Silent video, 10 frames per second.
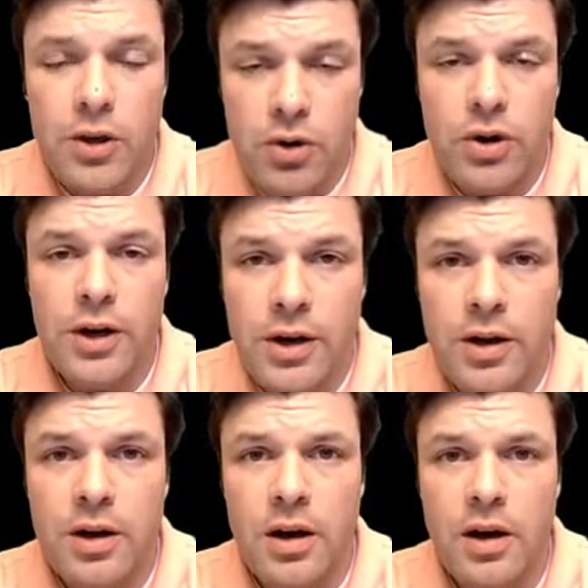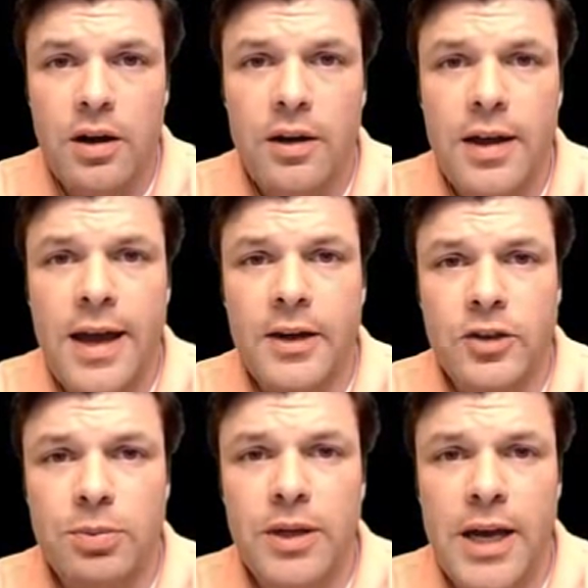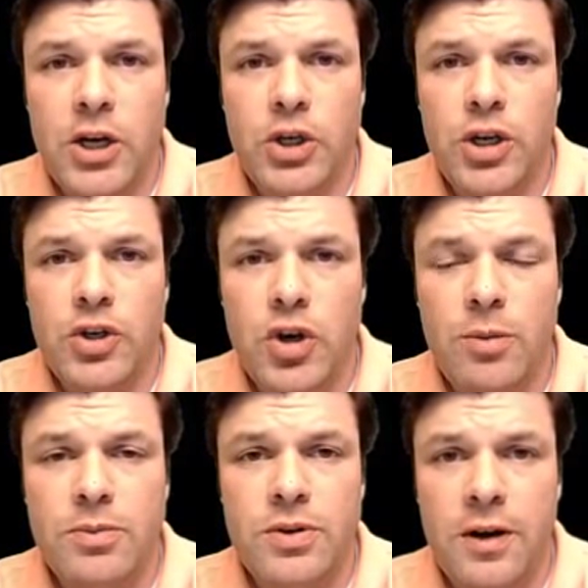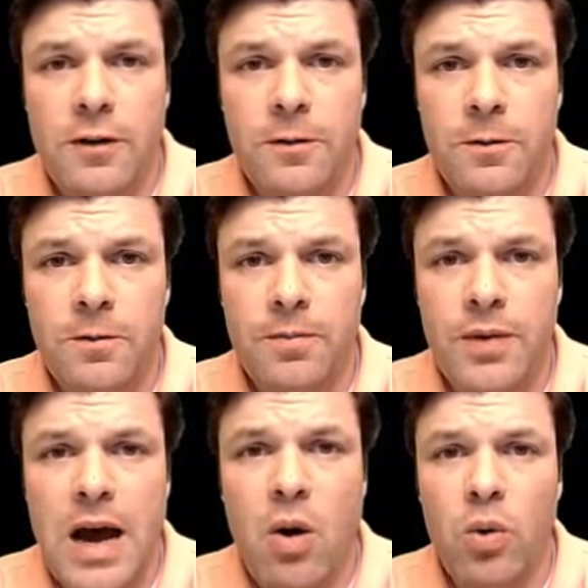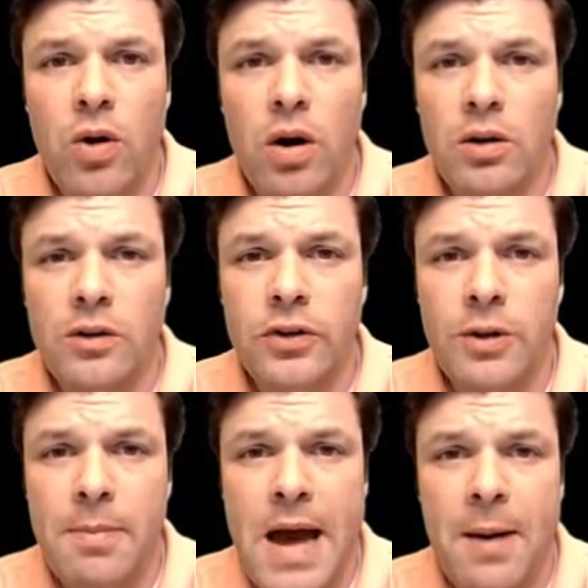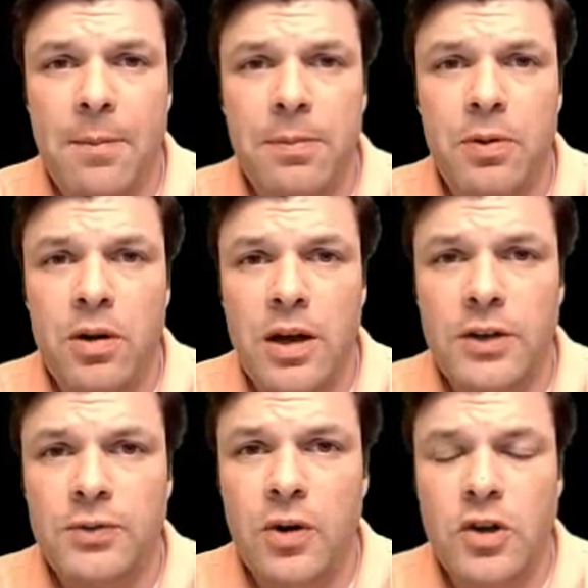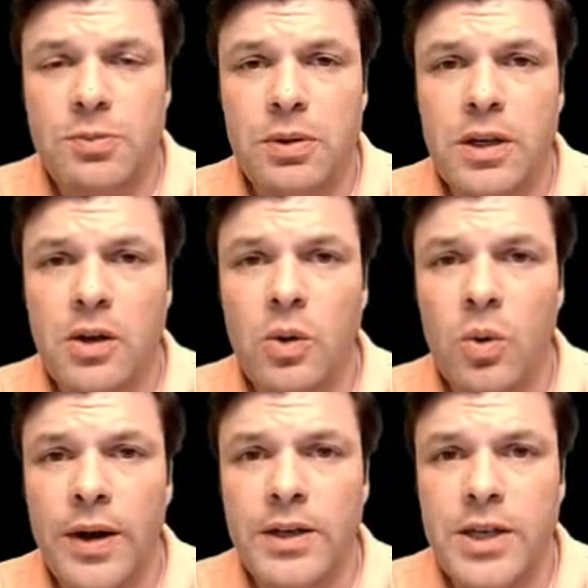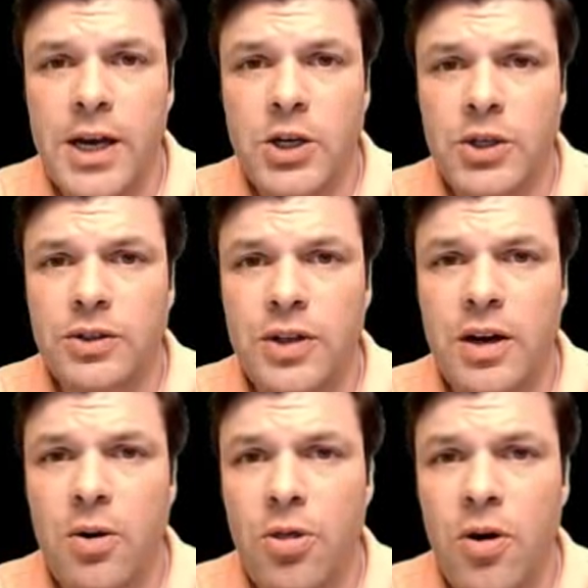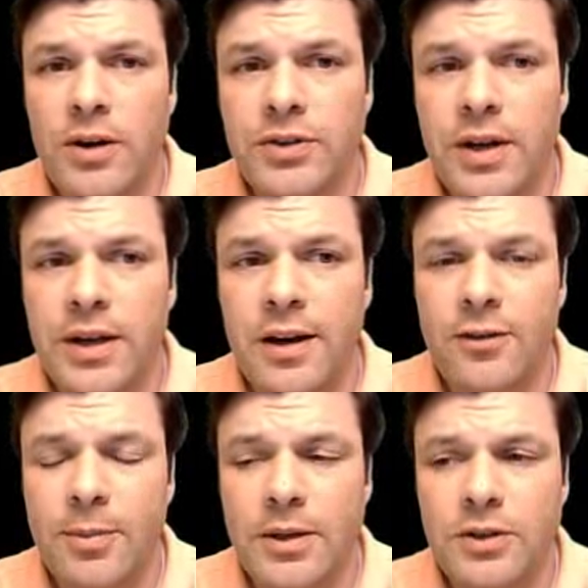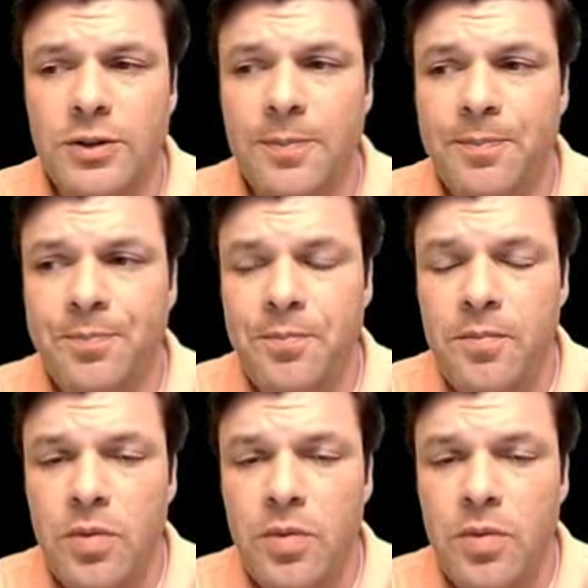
really good explanation in terms of how we're all over the map as far as political orientations and our thoughts on governments,